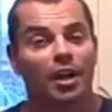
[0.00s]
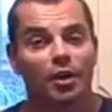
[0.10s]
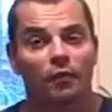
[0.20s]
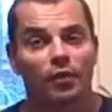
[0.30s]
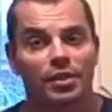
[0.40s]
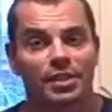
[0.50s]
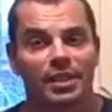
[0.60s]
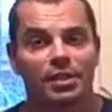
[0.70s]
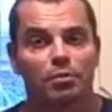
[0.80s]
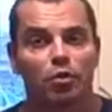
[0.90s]
cardio first
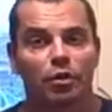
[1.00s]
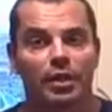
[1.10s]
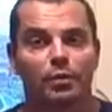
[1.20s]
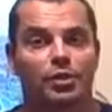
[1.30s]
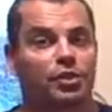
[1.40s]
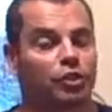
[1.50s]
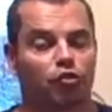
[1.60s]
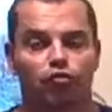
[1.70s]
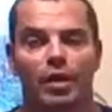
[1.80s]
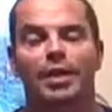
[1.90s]
thing in the morning, which is a
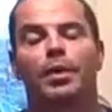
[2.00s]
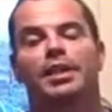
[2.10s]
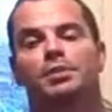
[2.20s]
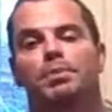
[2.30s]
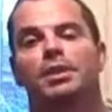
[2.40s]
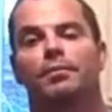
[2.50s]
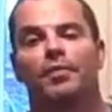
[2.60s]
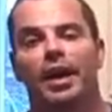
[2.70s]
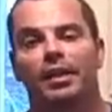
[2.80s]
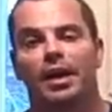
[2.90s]
great way to speed
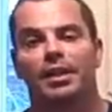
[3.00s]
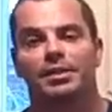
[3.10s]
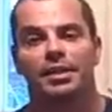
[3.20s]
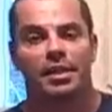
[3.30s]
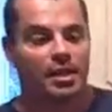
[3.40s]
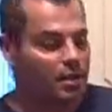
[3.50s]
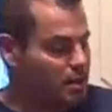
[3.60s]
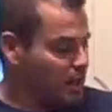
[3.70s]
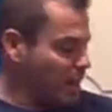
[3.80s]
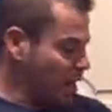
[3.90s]
up fat loss,
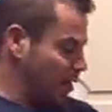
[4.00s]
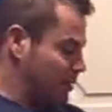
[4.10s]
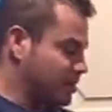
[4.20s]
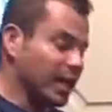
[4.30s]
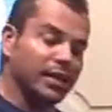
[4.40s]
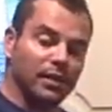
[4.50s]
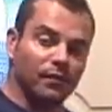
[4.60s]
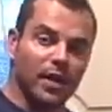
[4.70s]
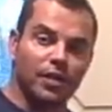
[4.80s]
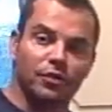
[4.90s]
hey, take
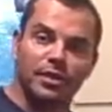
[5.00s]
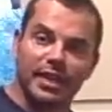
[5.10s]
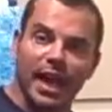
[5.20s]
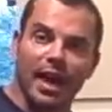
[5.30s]
the ephedrine, the